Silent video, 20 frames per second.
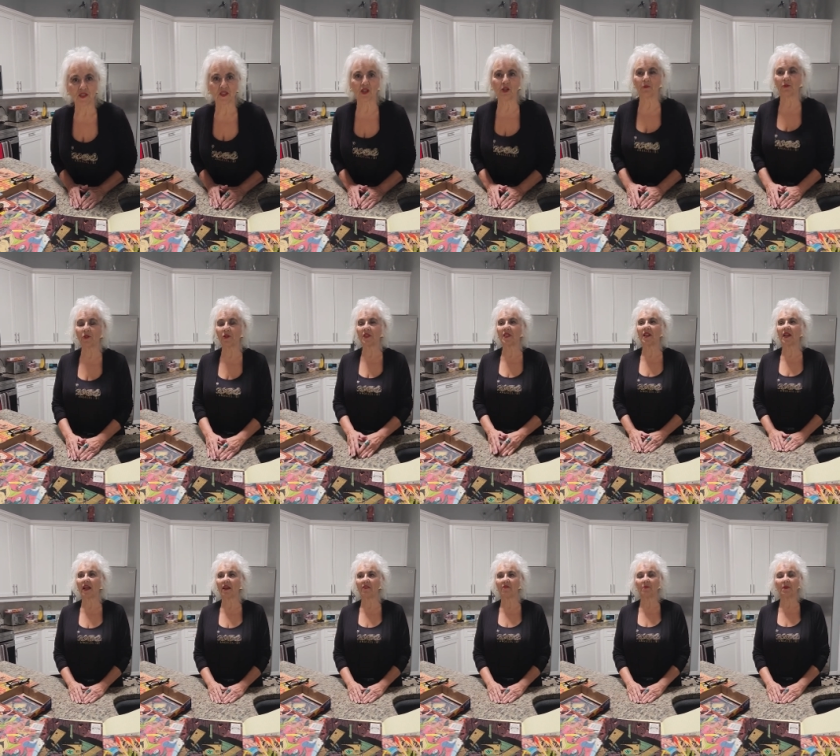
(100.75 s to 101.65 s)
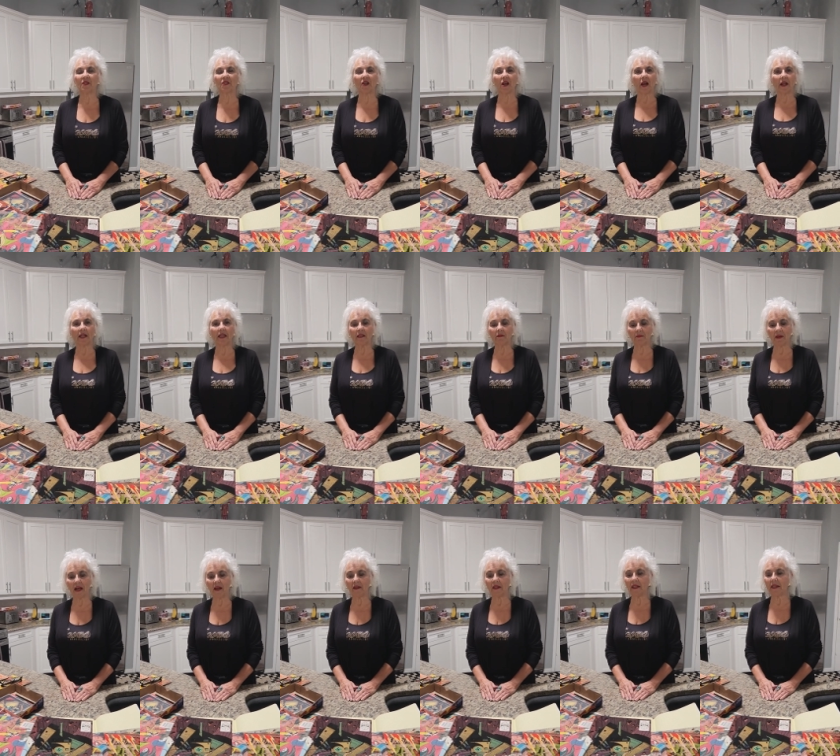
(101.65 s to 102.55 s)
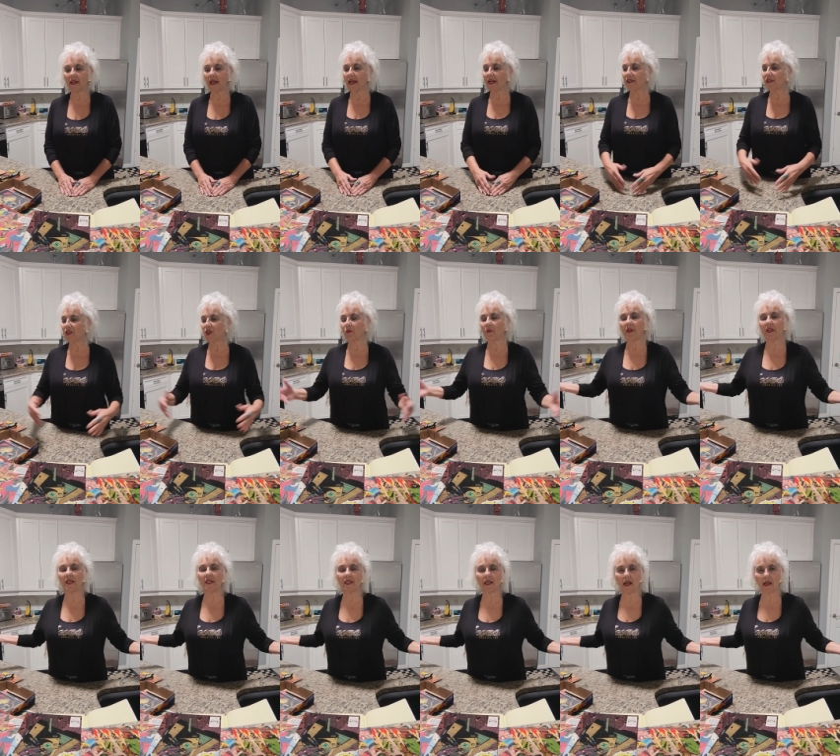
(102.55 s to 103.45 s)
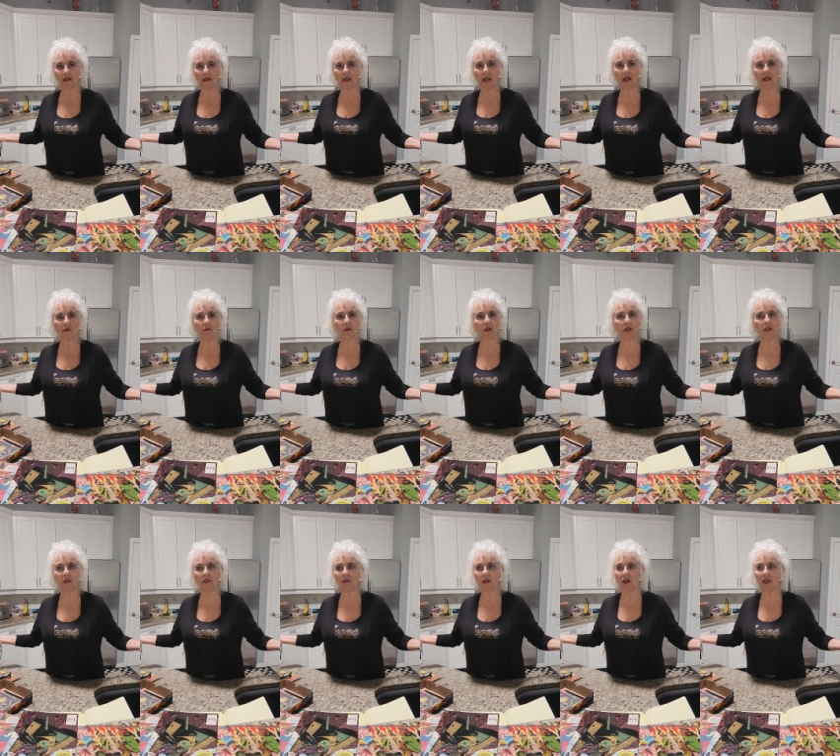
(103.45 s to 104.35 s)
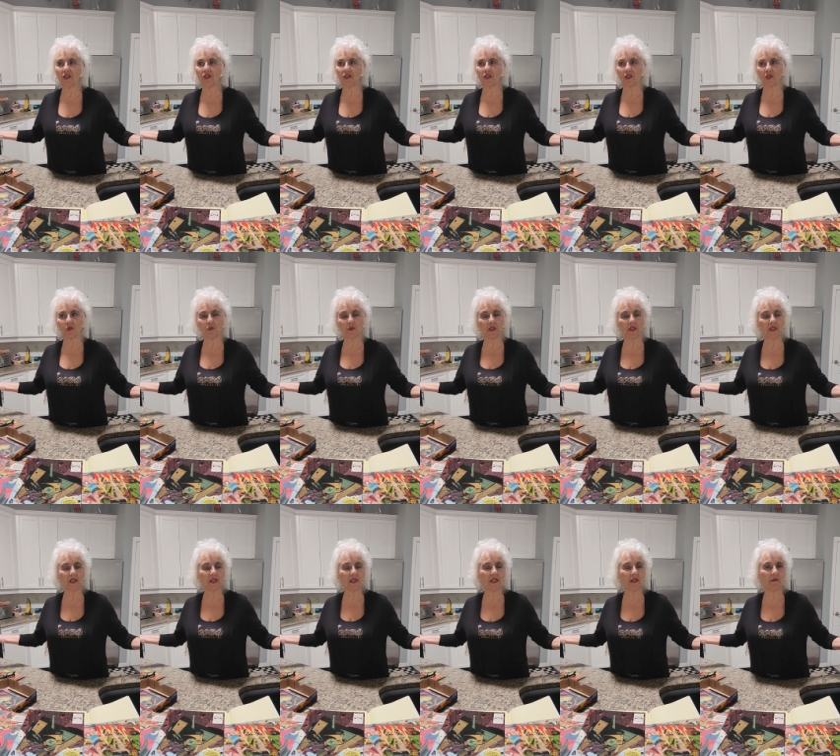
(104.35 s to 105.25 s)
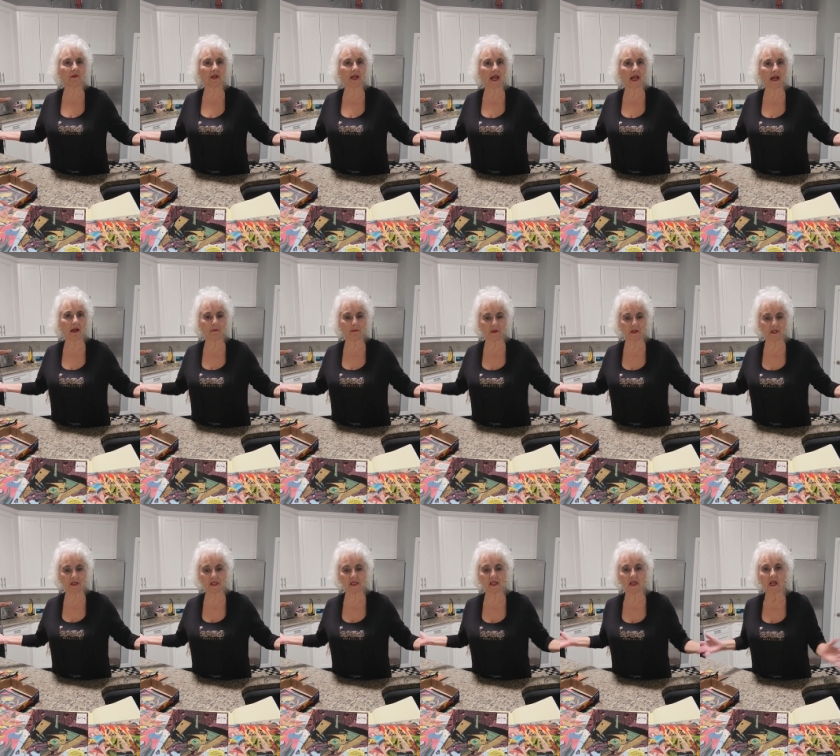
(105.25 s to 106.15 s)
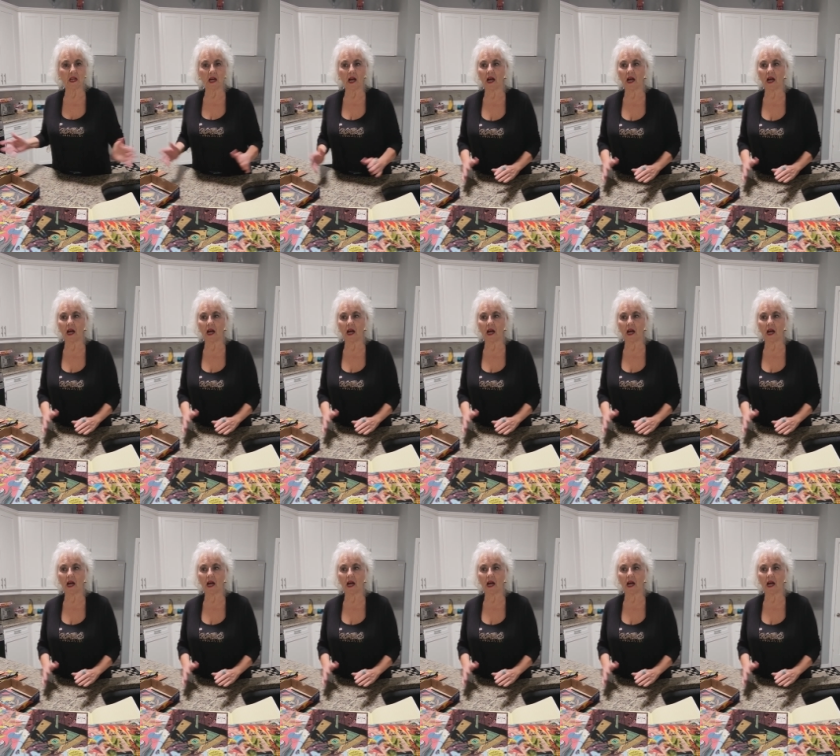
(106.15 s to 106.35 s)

So Bruce and I have been talking about it, and so we decided, hey, we're going to launch this. We're going to see what happens.